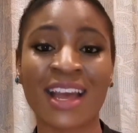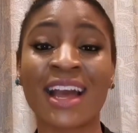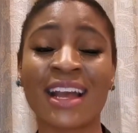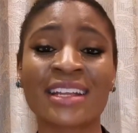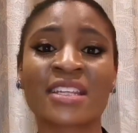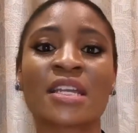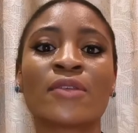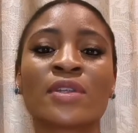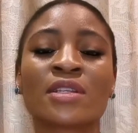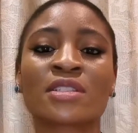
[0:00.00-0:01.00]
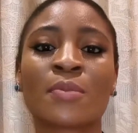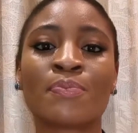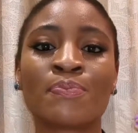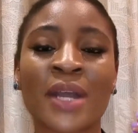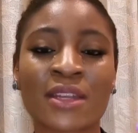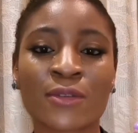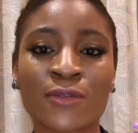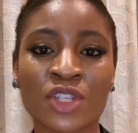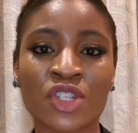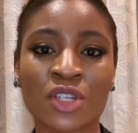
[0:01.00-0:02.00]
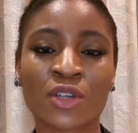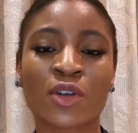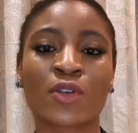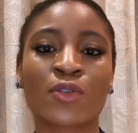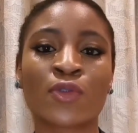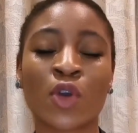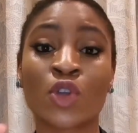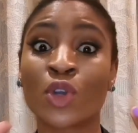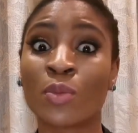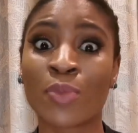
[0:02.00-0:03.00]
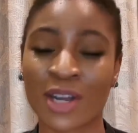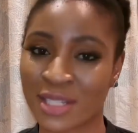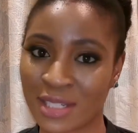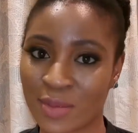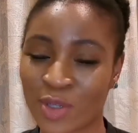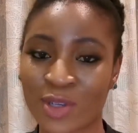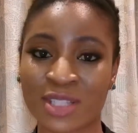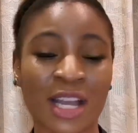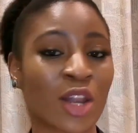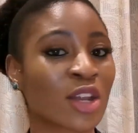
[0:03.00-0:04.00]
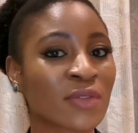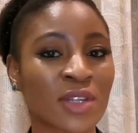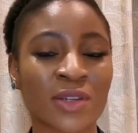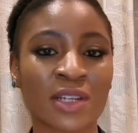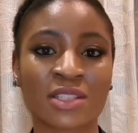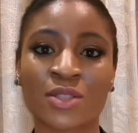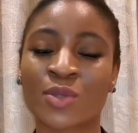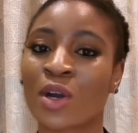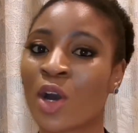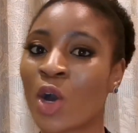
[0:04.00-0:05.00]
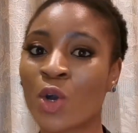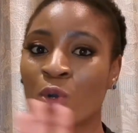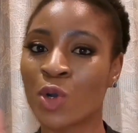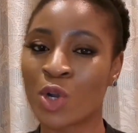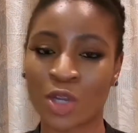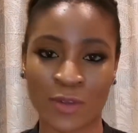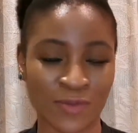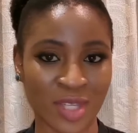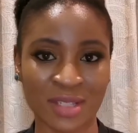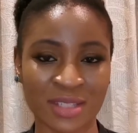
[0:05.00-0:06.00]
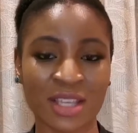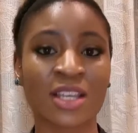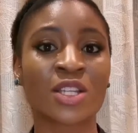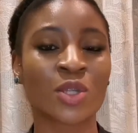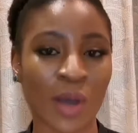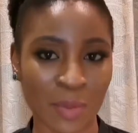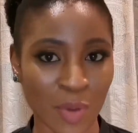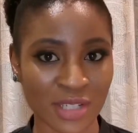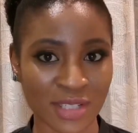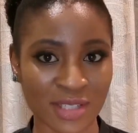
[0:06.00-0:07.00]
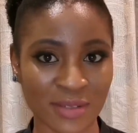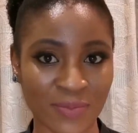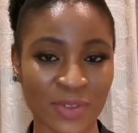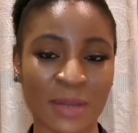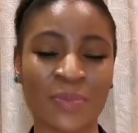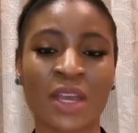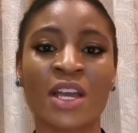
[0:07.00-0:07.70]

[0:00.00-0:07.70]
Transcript: and if it is beneficial for your body, because a lot of ingredients do a whole lot of things to our bodies, okay?